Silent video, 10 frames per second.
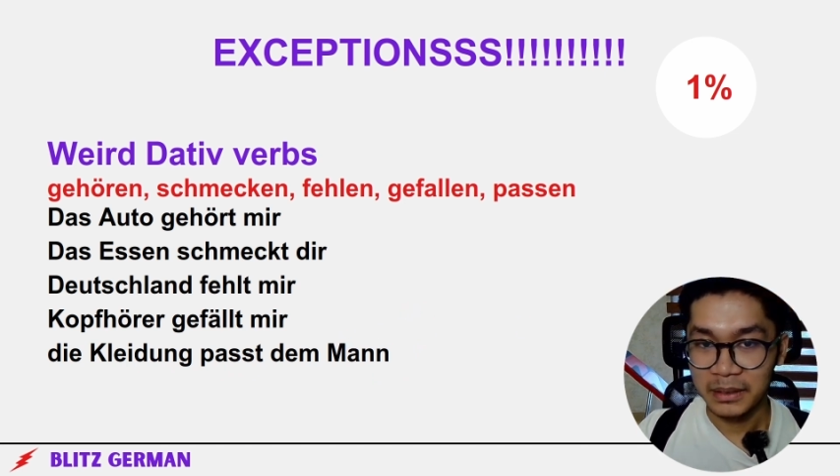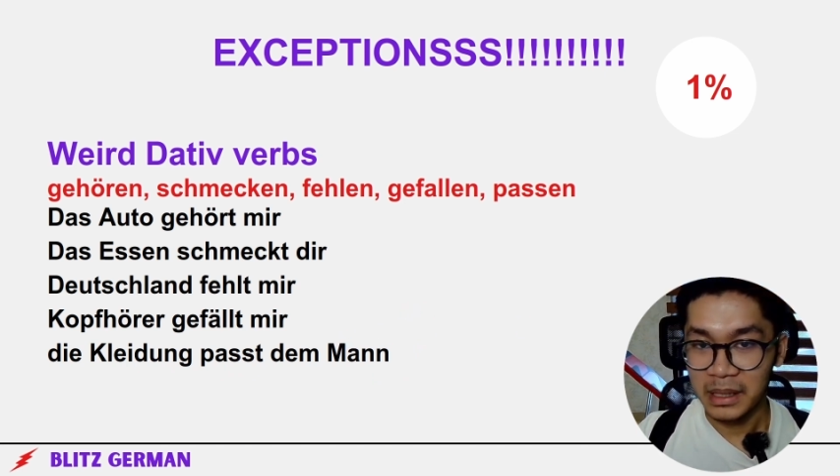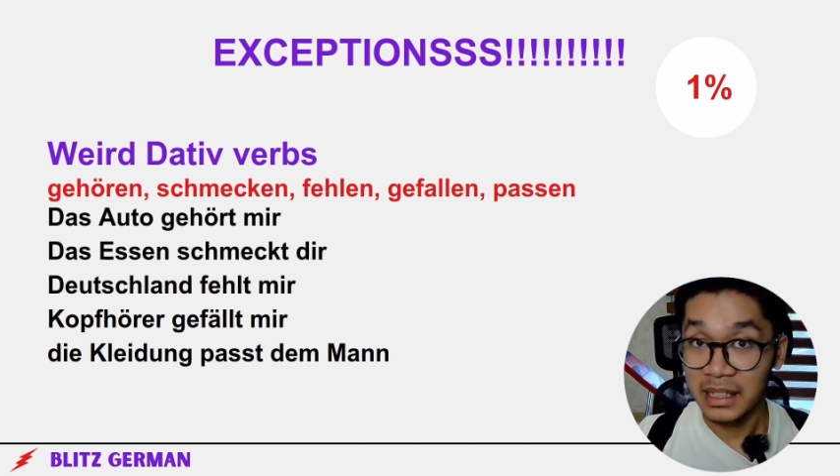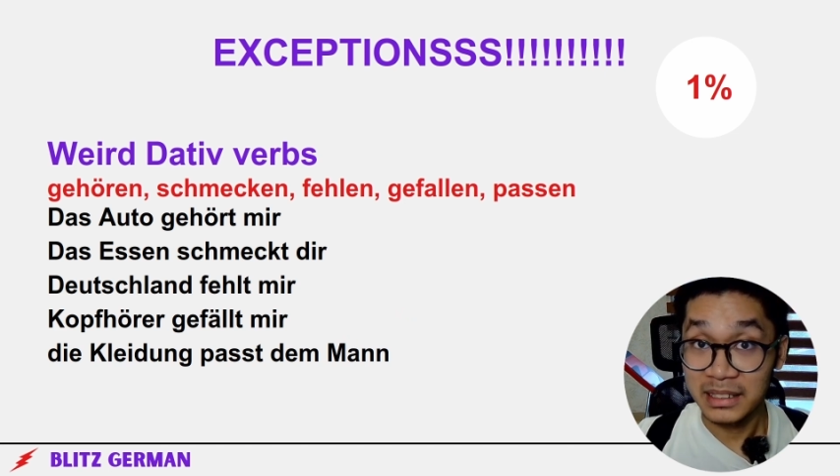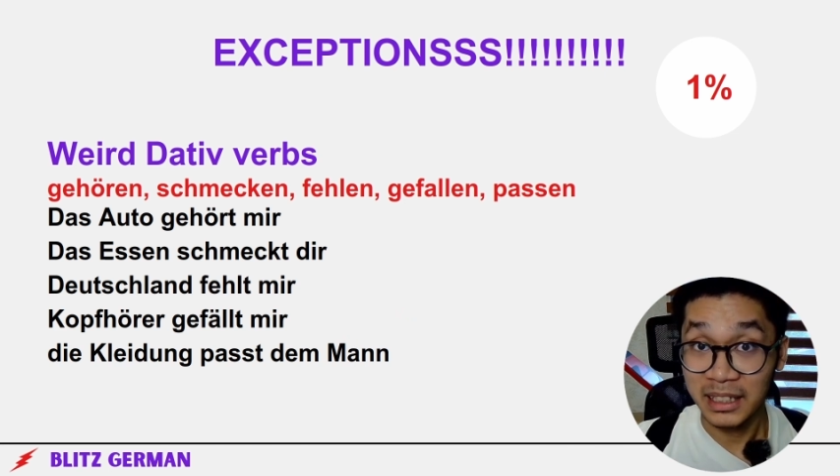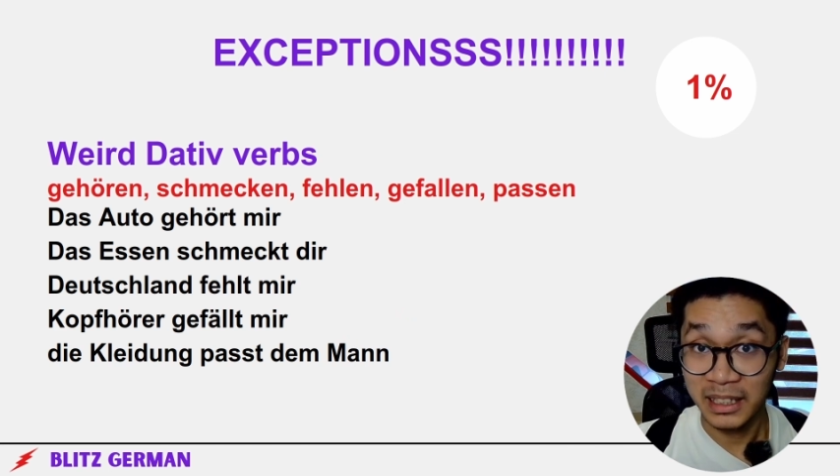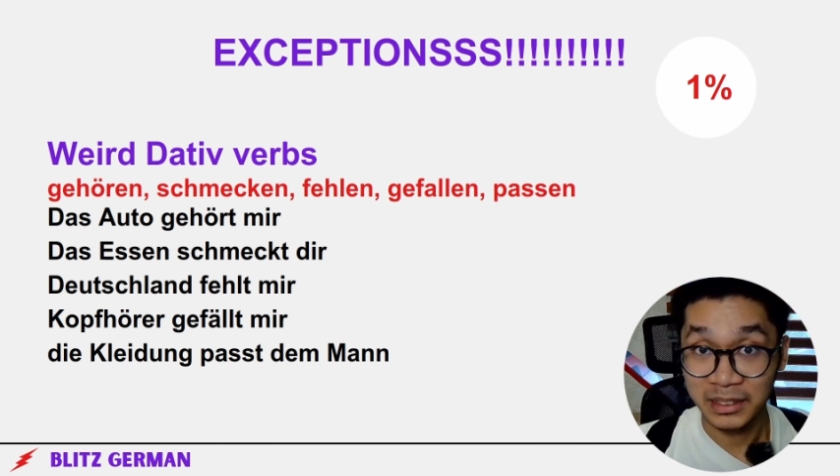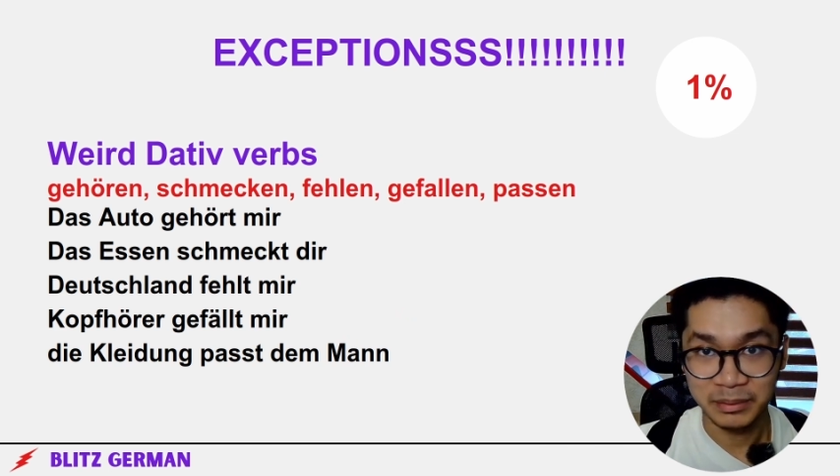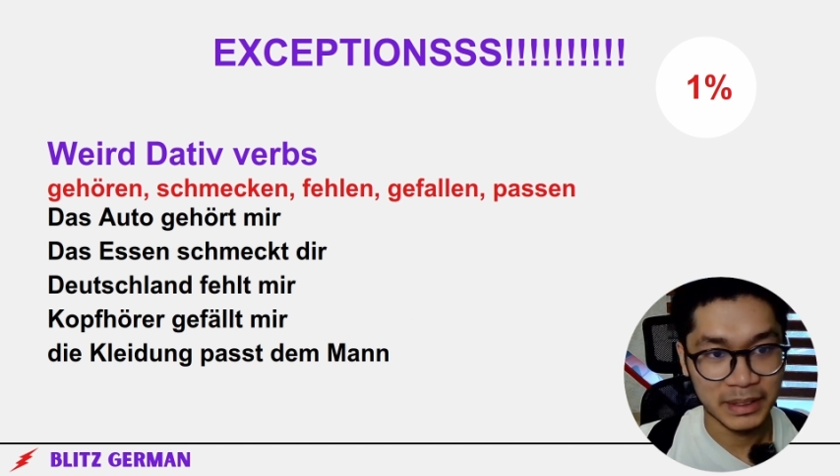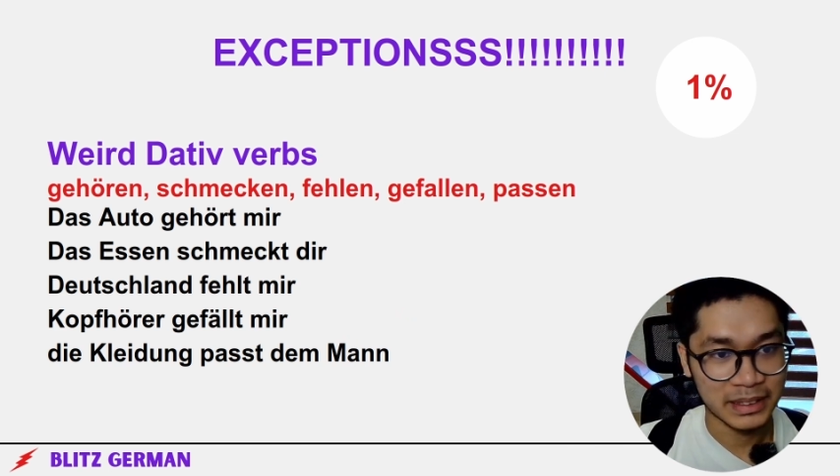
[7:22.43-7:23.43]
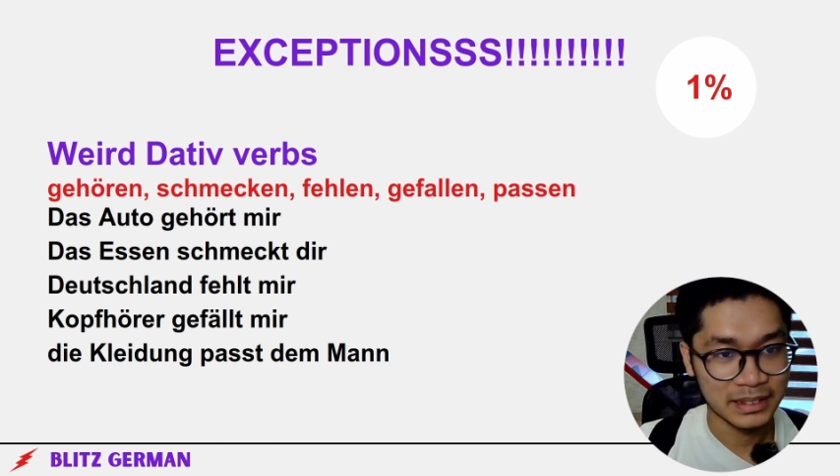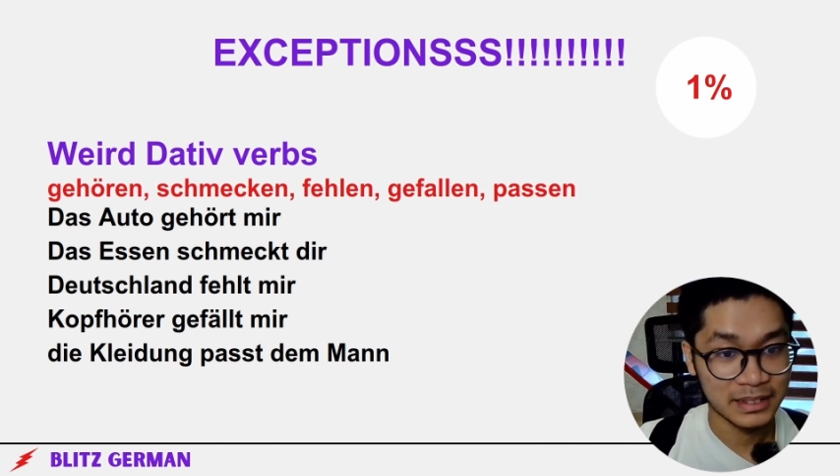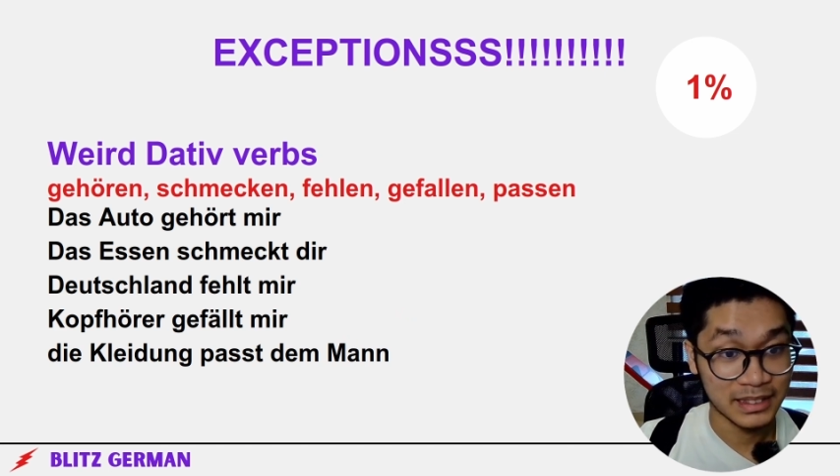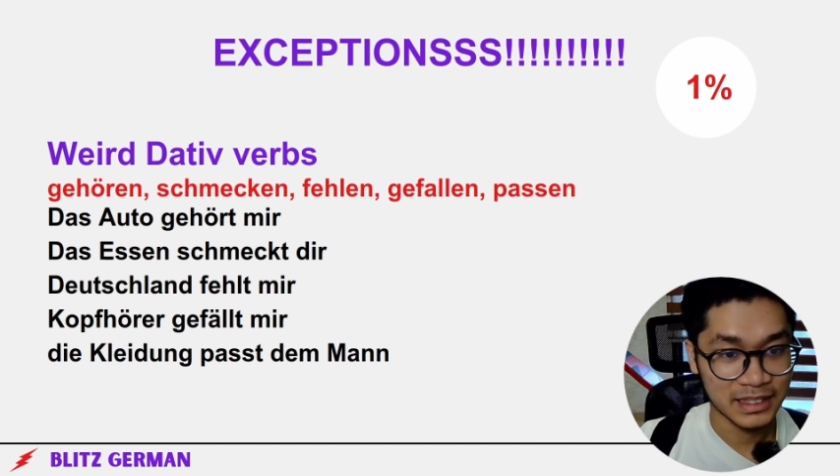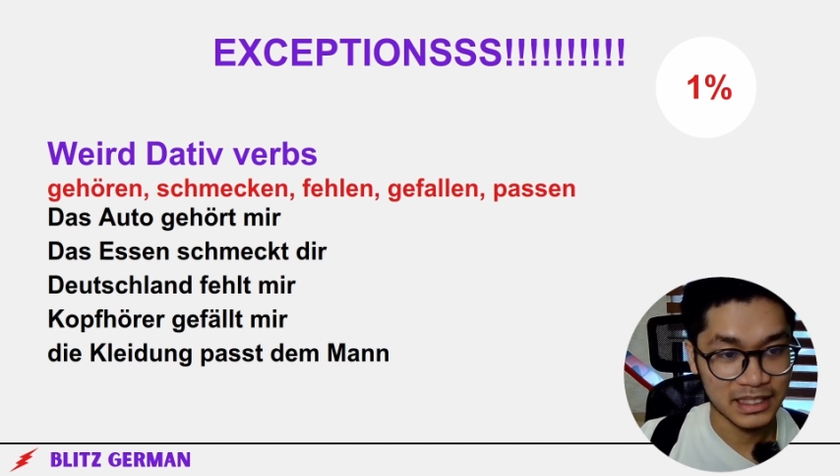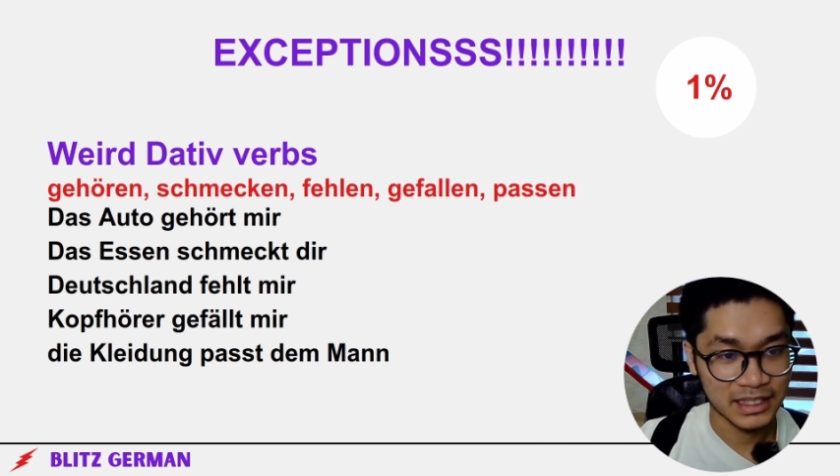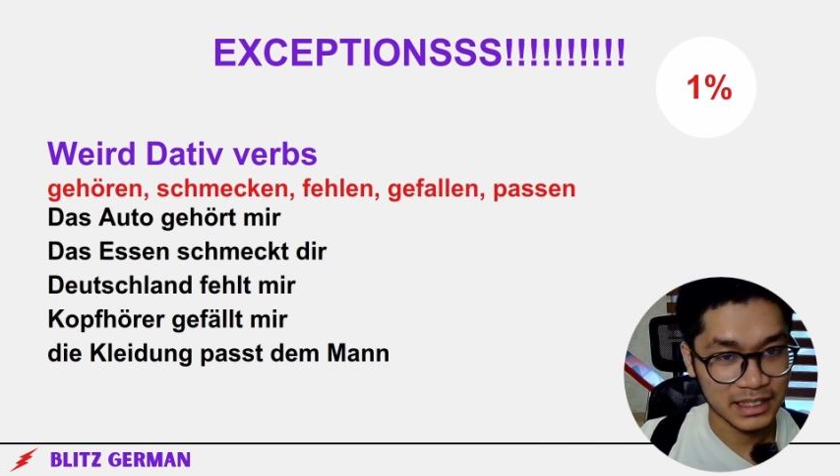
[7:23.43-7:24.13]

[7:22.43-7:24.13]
It's hard, man. Teaching is